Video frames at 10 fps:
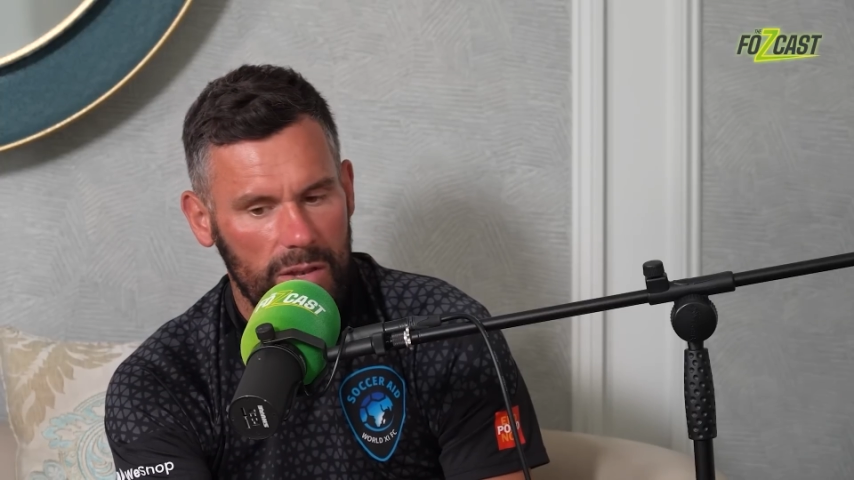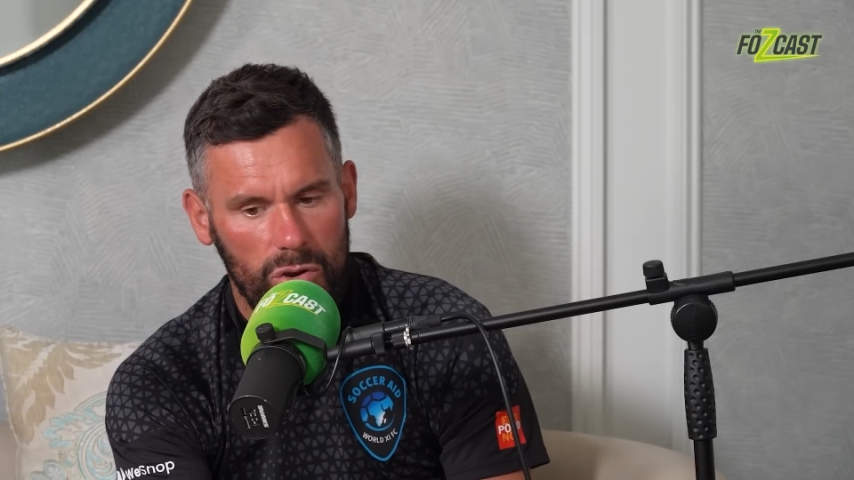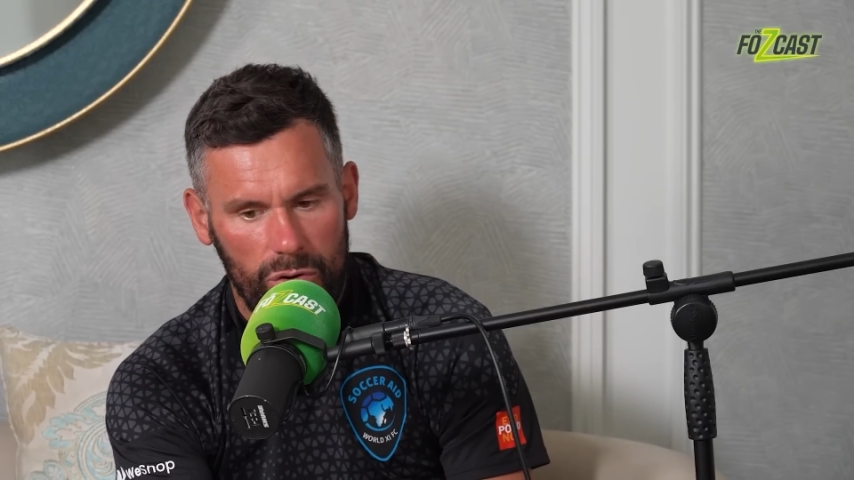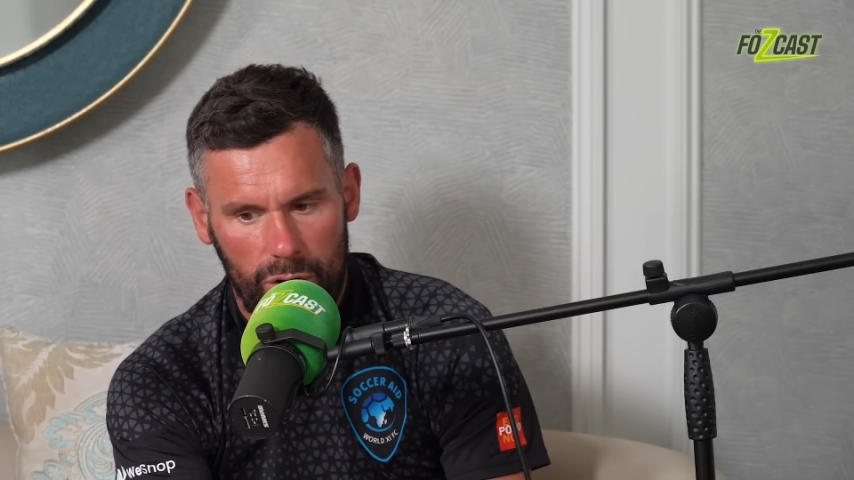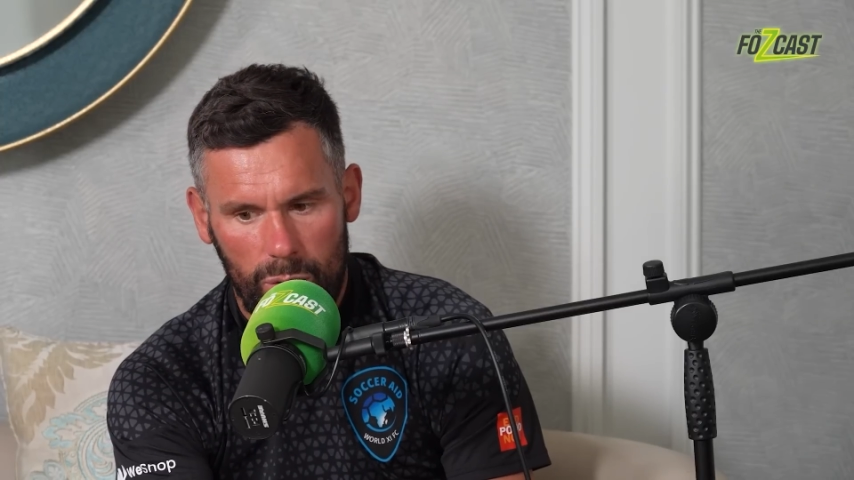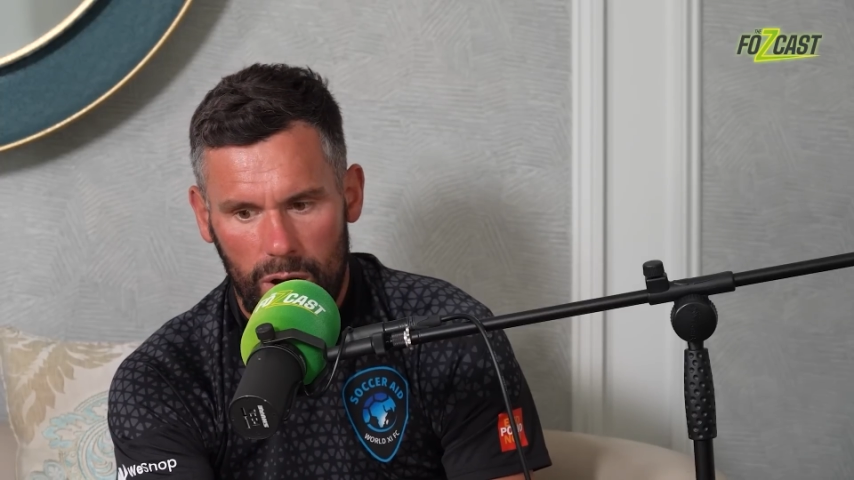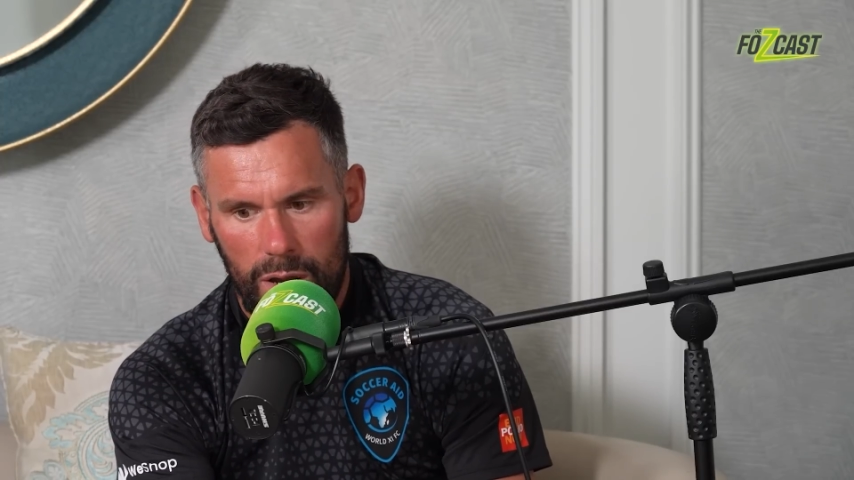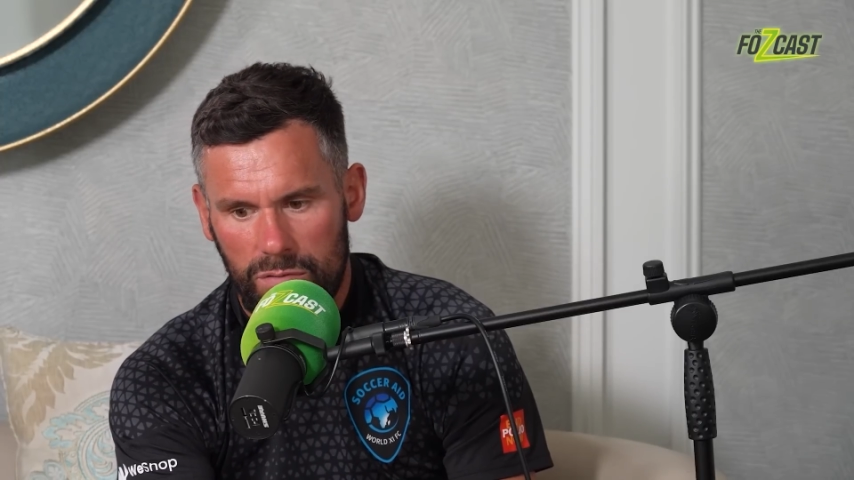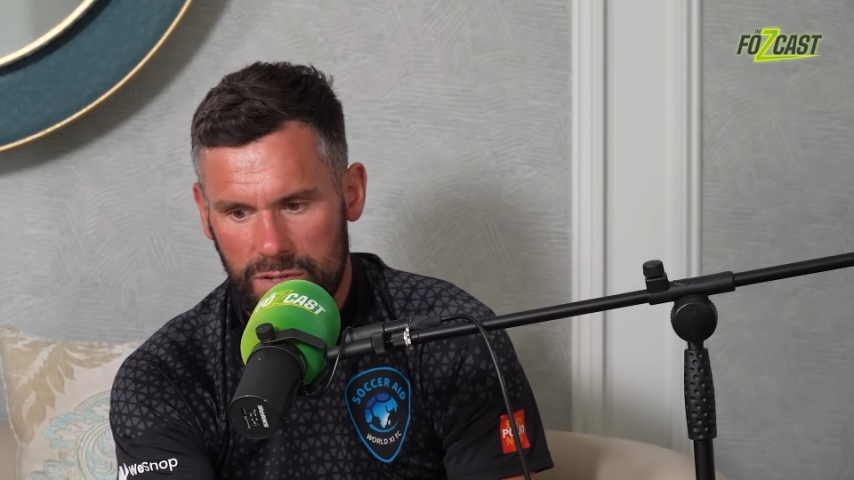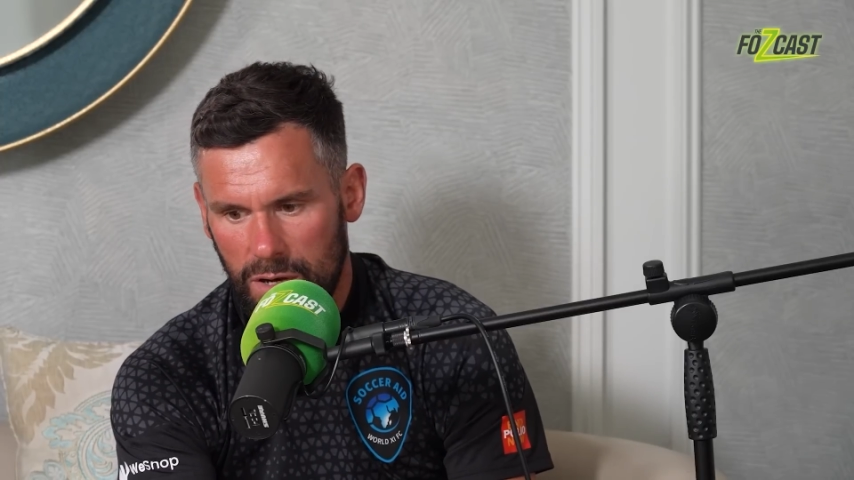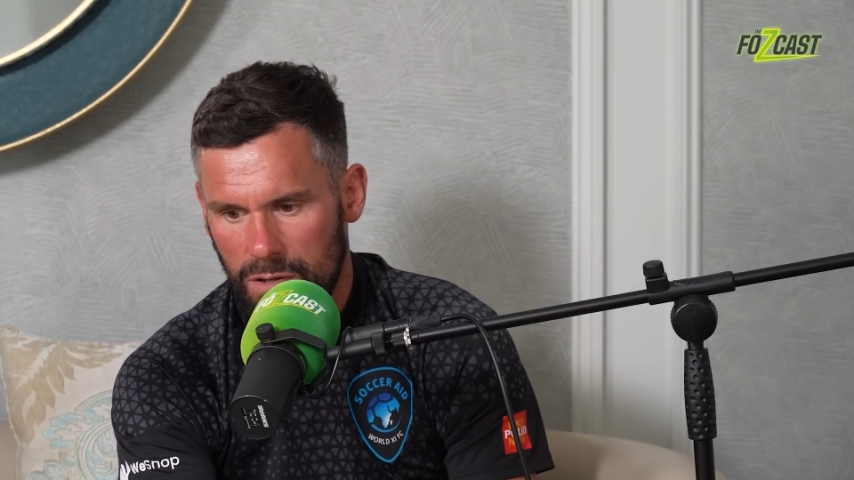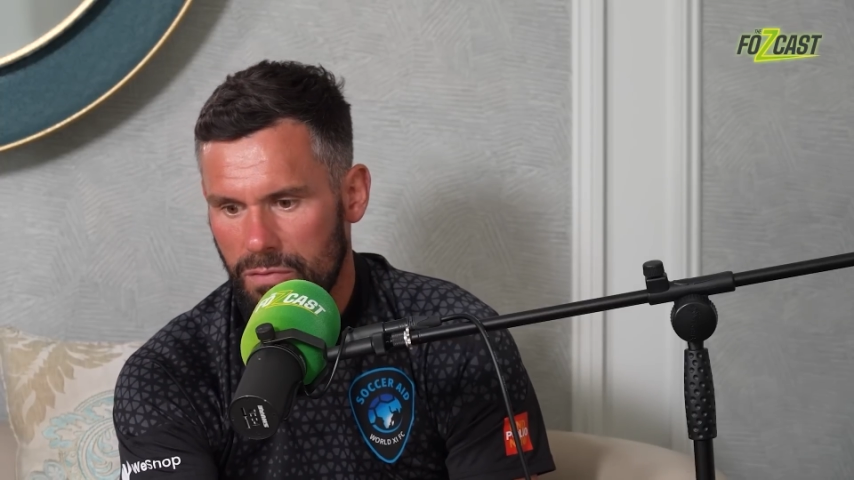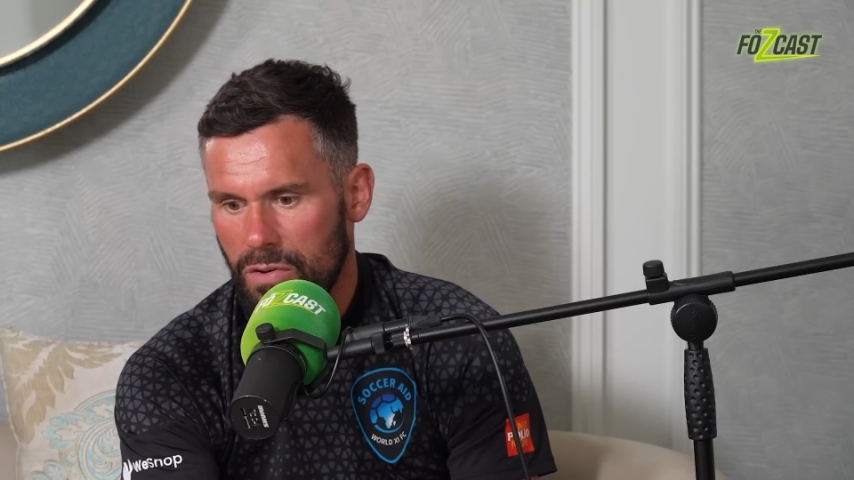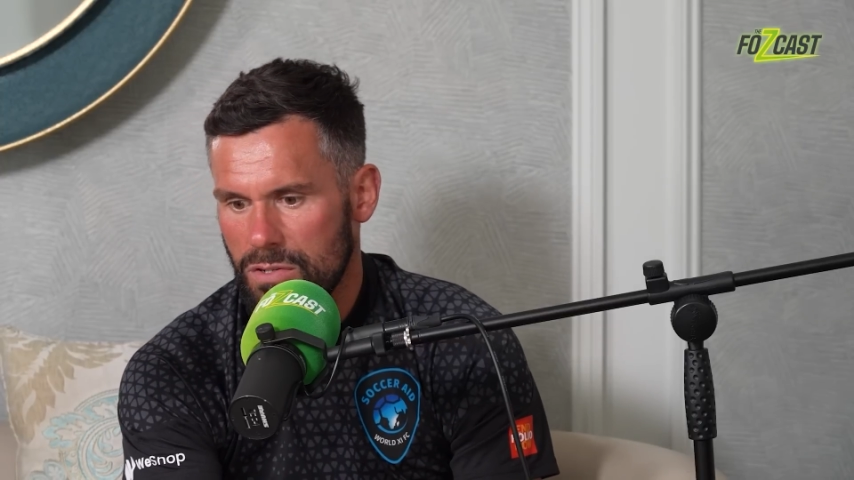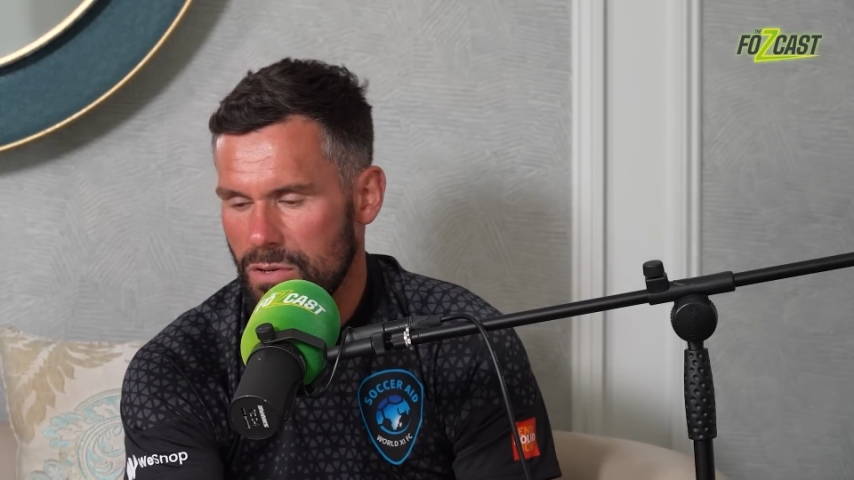then Uruguay, obviously
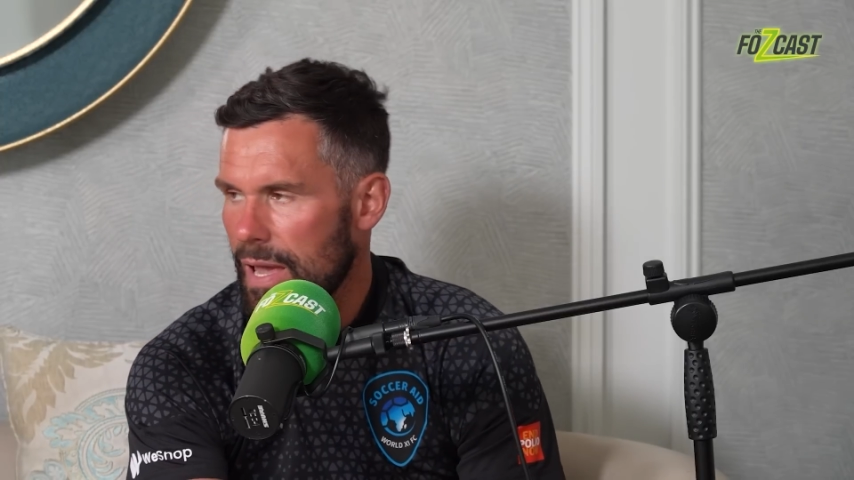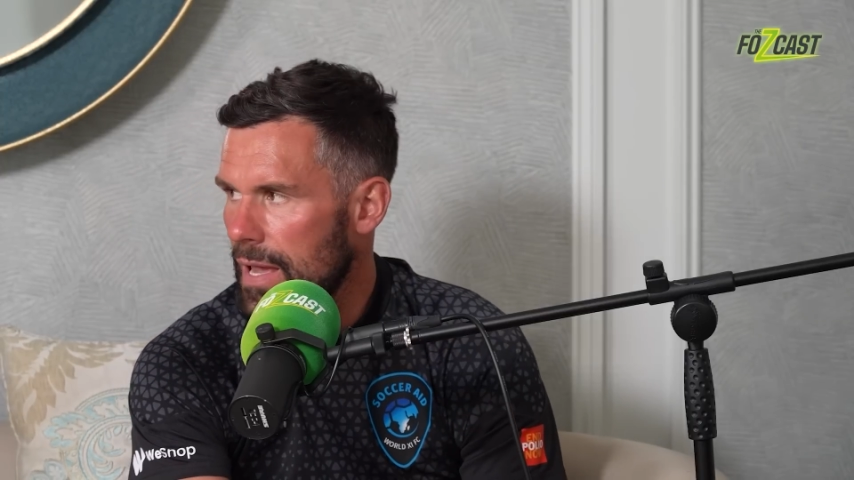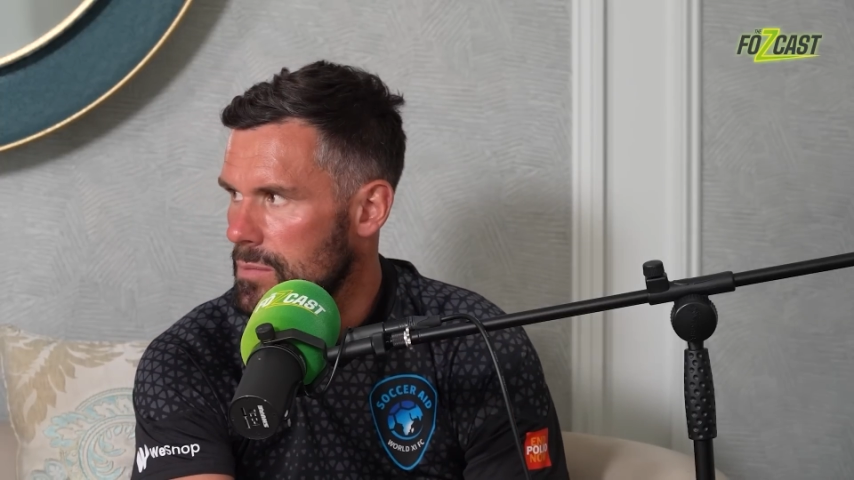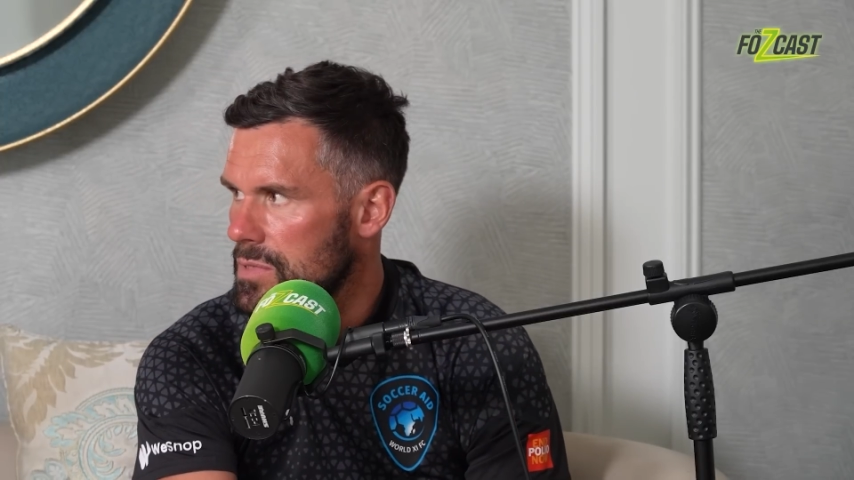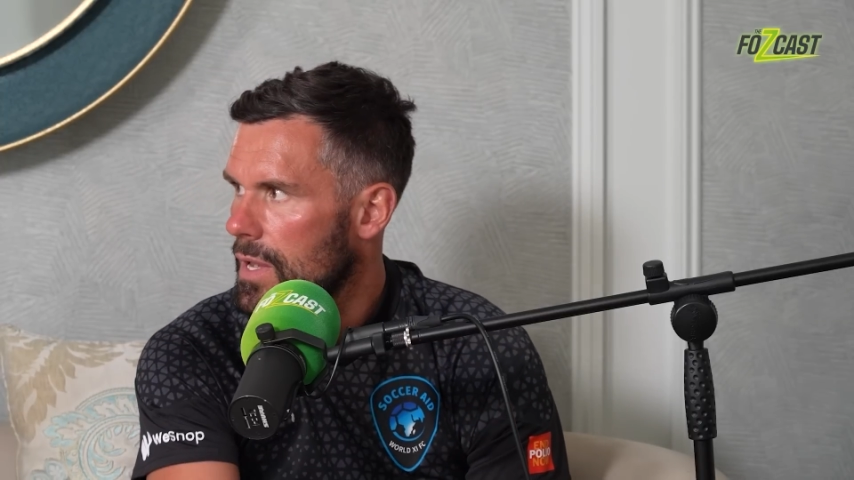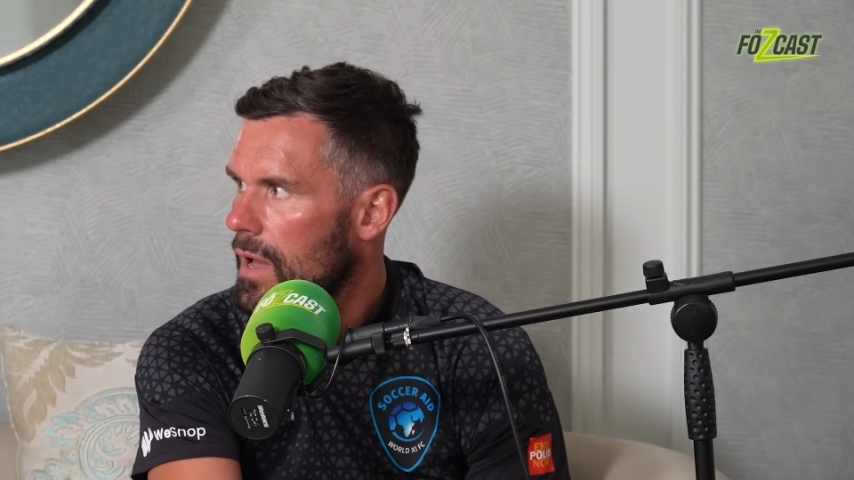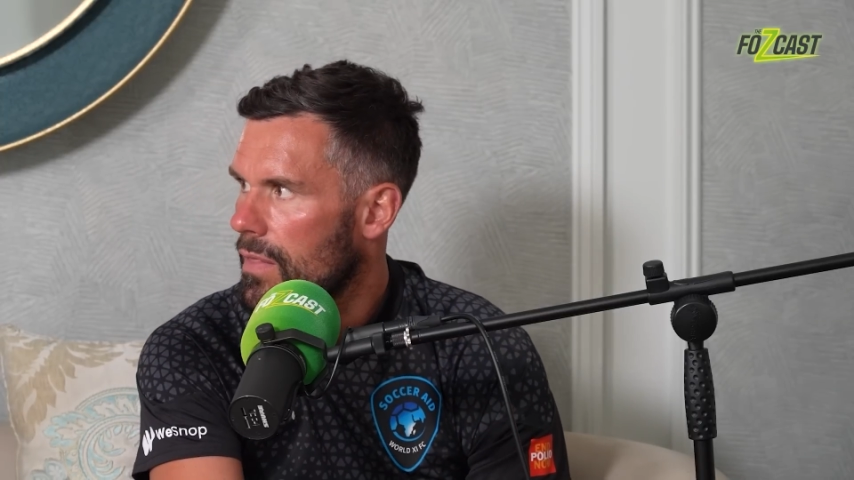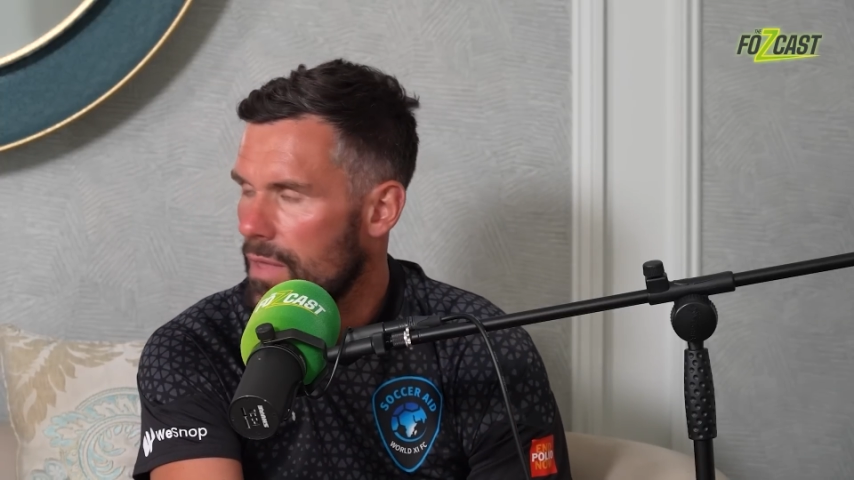lost the first two games,